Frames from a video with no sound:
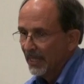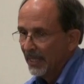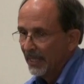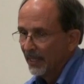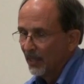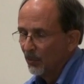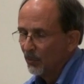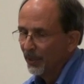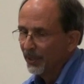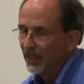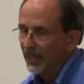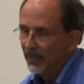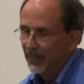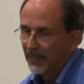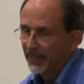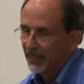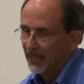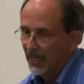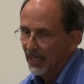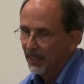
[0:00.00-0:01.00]
And I would,
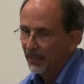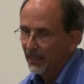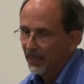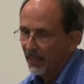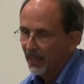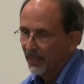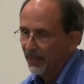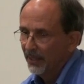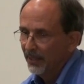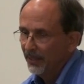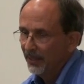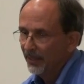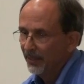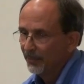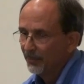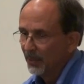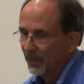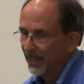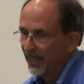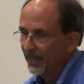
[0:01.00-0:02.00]
like, Holly
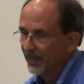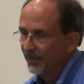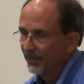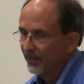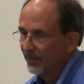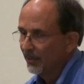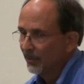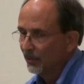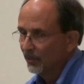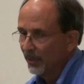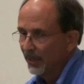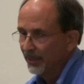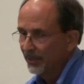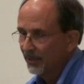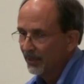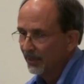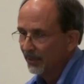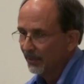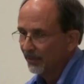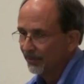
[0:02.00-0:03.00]
and Marlena did a
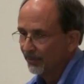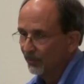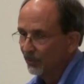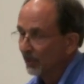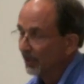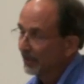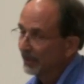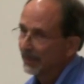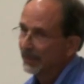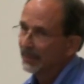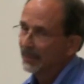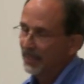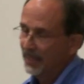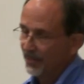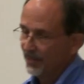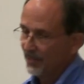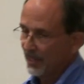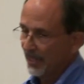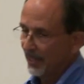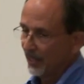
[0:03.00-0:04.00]
great deal of work
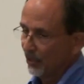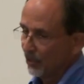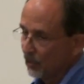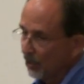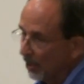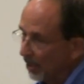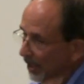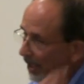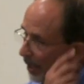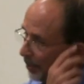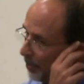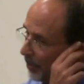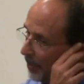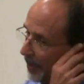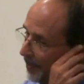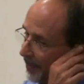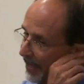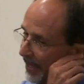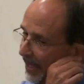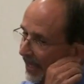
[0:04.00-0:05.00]
in setting this all
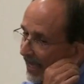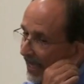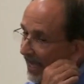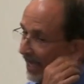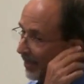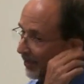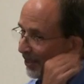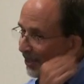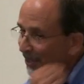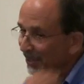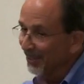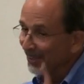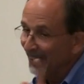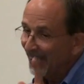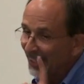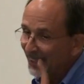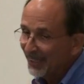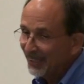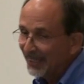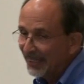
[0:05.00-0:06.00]
up, and
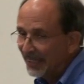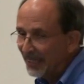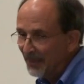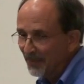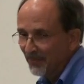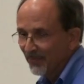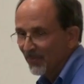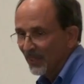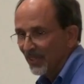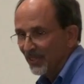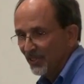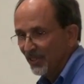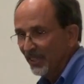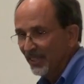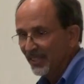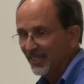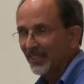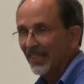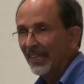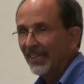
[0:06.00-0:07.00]
luckily, she
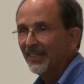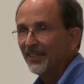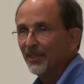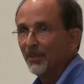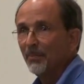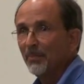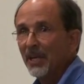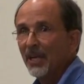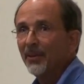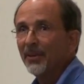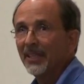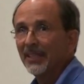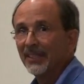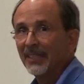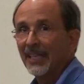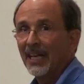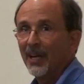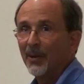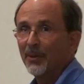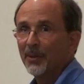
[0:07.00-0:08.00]
decided to marry
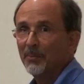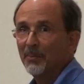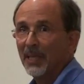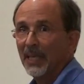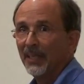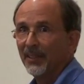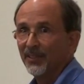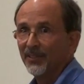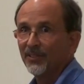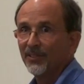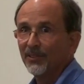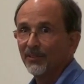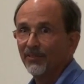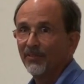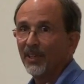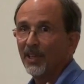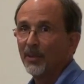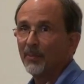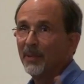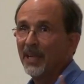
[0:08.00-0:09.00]
Larry Bellis, the
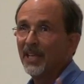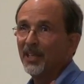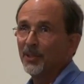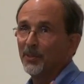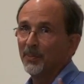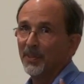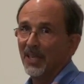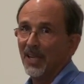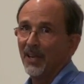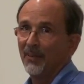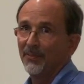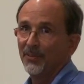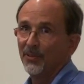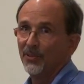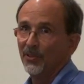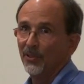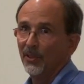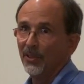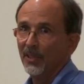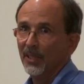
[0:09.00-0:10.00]
fire management
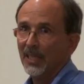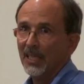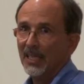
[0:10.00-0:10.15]
officer.